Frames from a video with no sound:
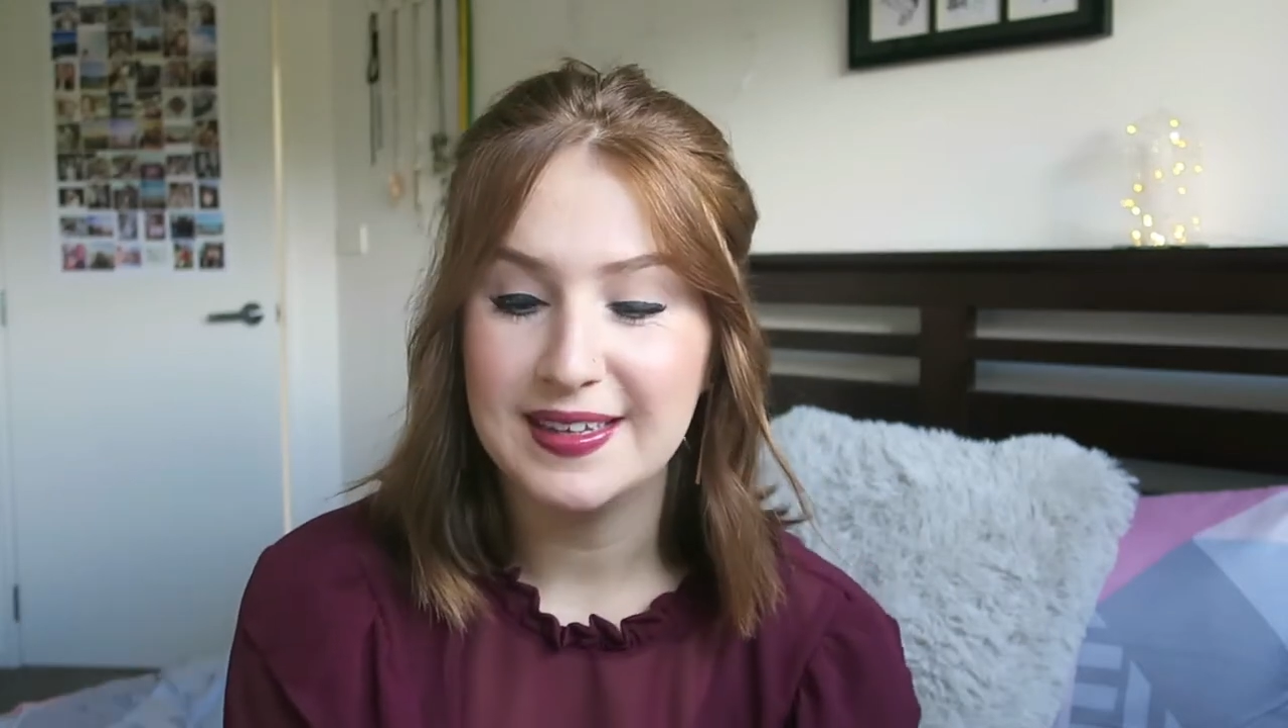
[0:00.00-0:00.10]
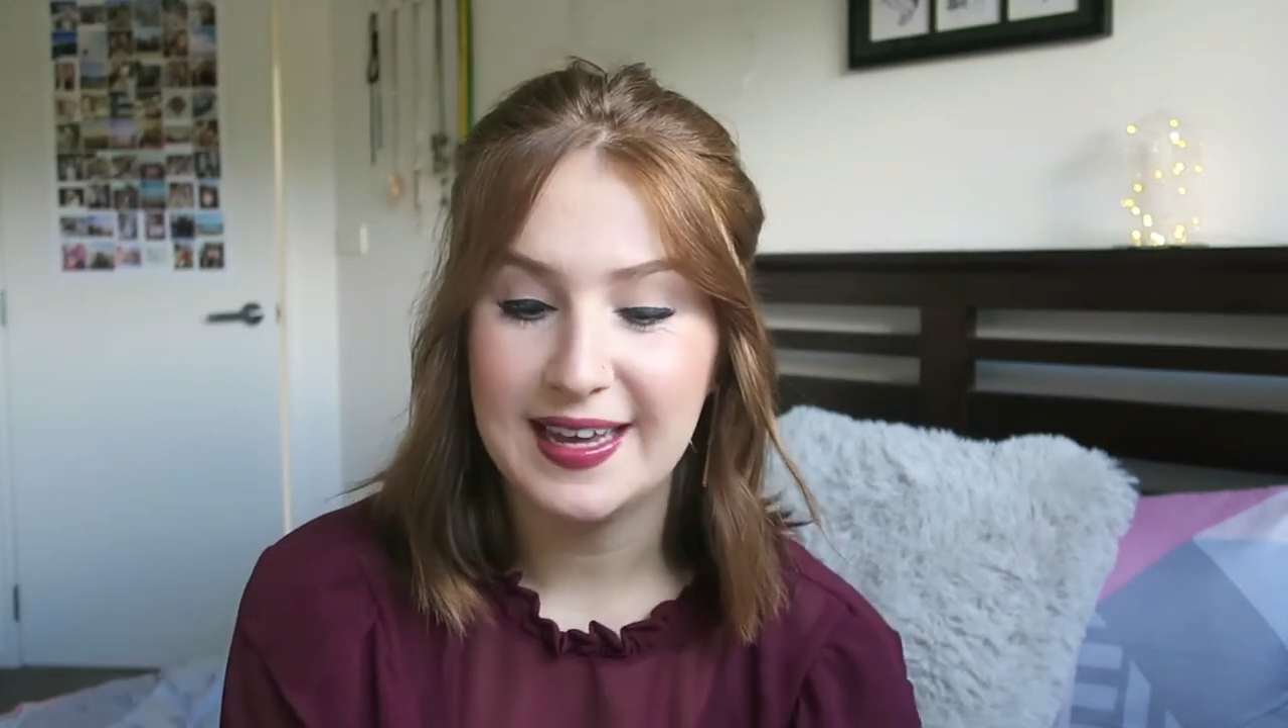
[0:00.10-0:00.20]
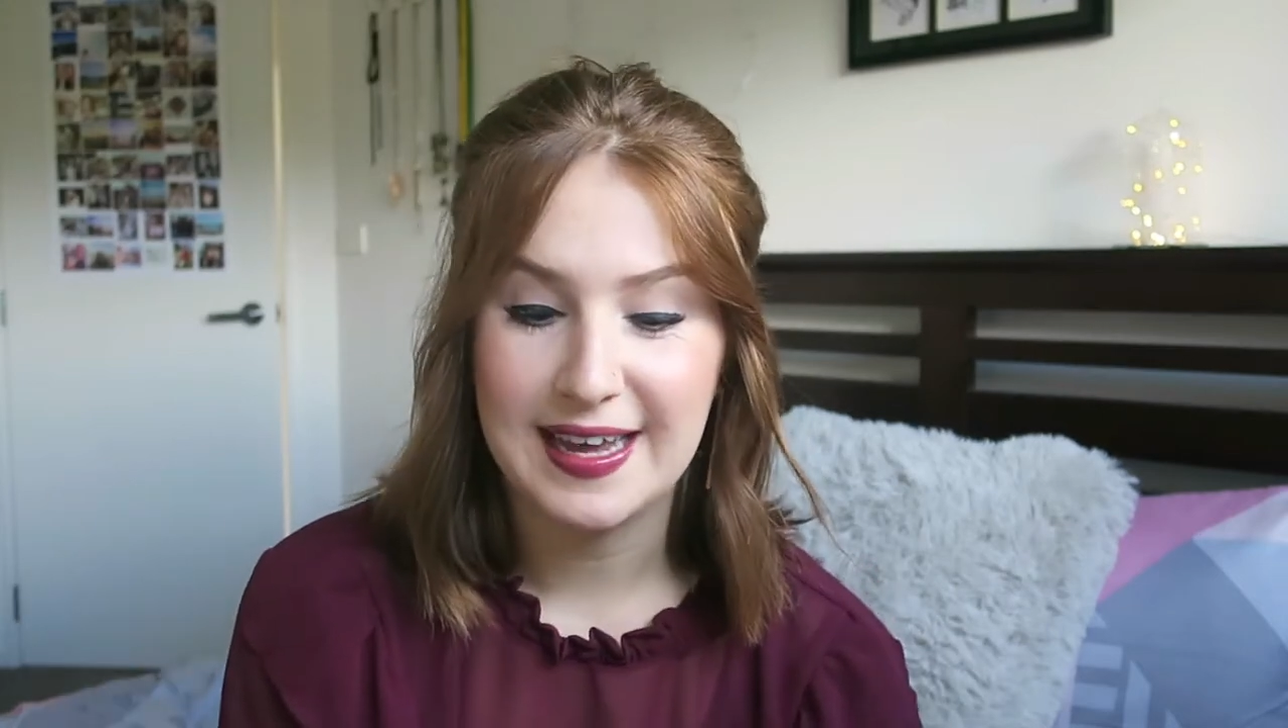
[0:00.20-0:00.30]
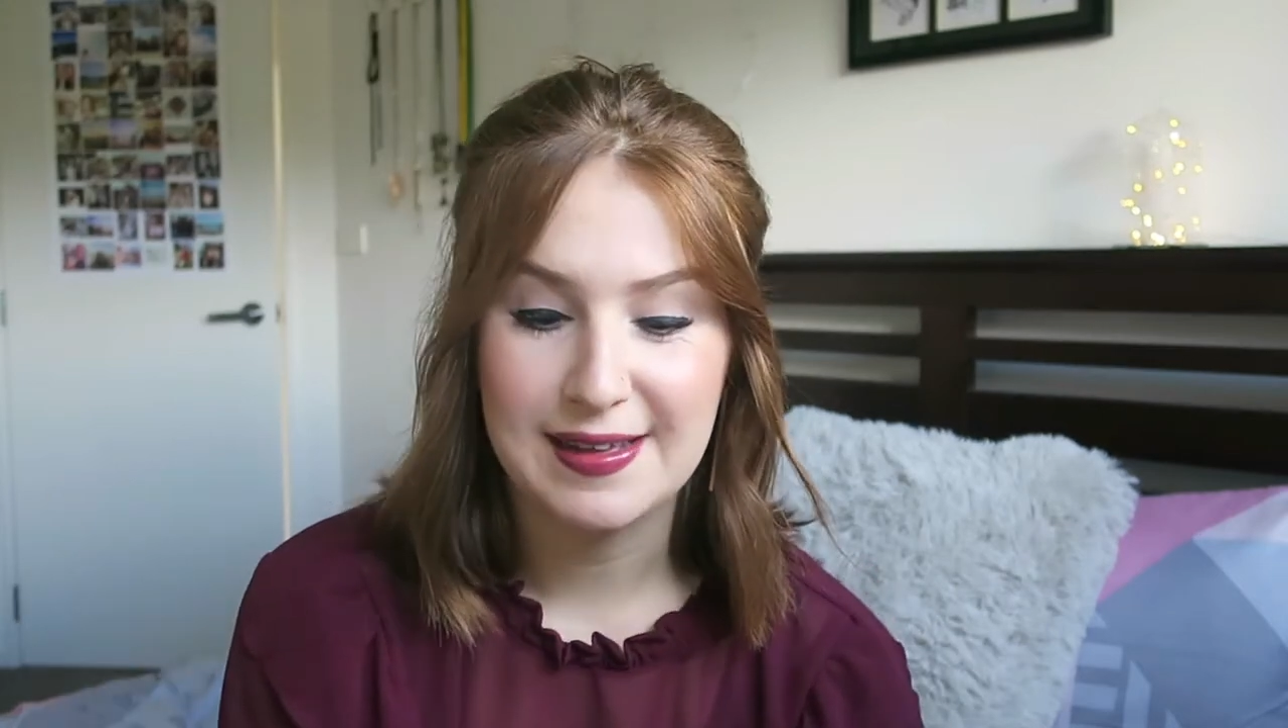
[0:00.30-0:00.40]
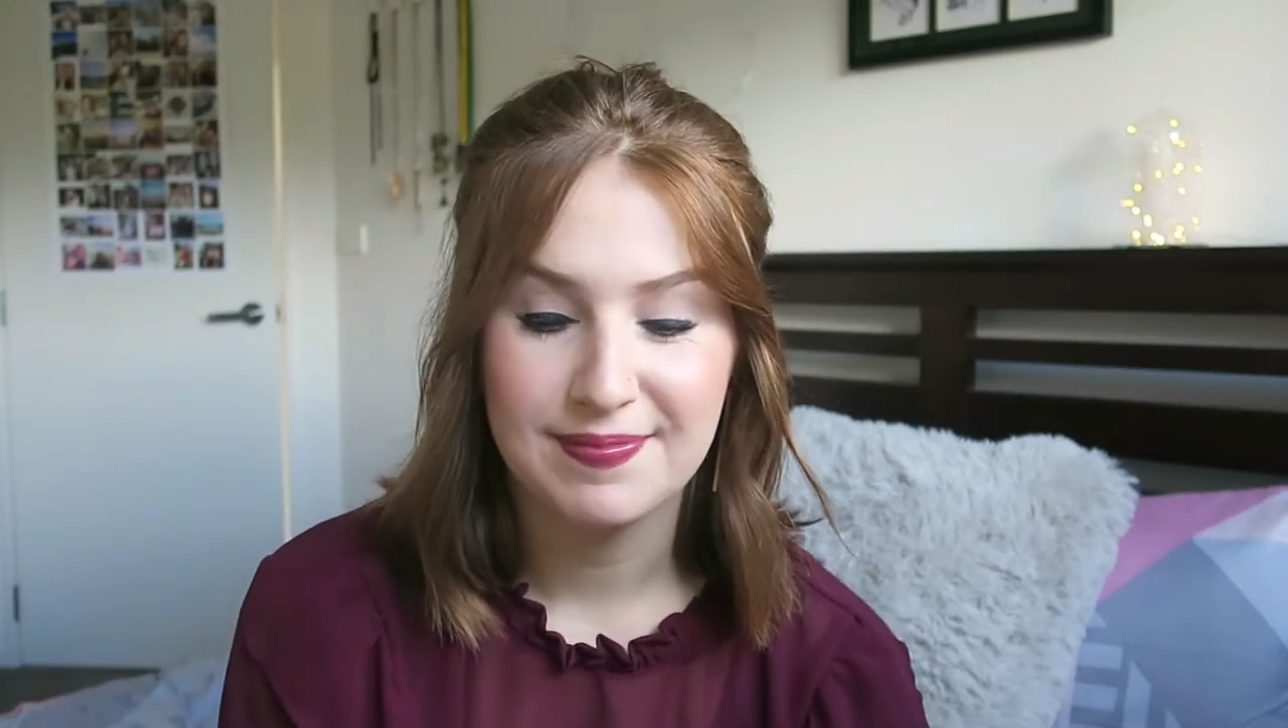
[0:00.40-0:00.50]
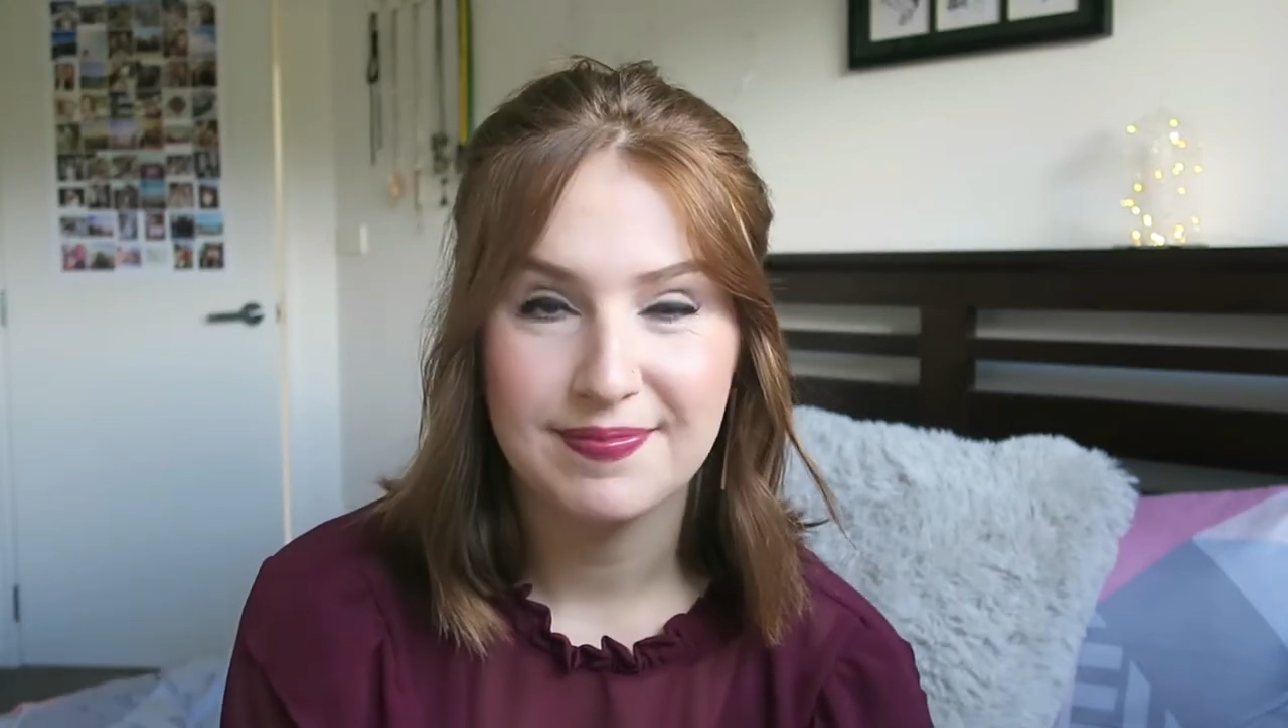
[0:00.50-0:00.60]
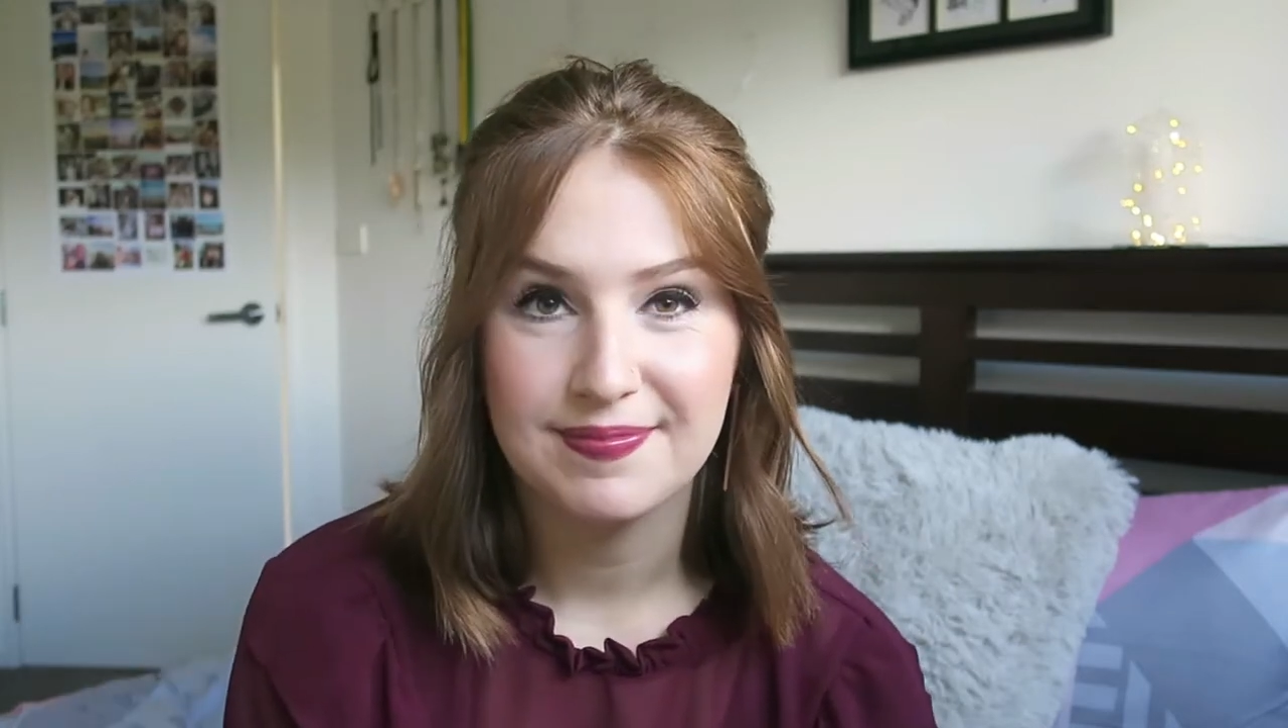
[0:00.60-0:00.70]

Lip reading: yeah.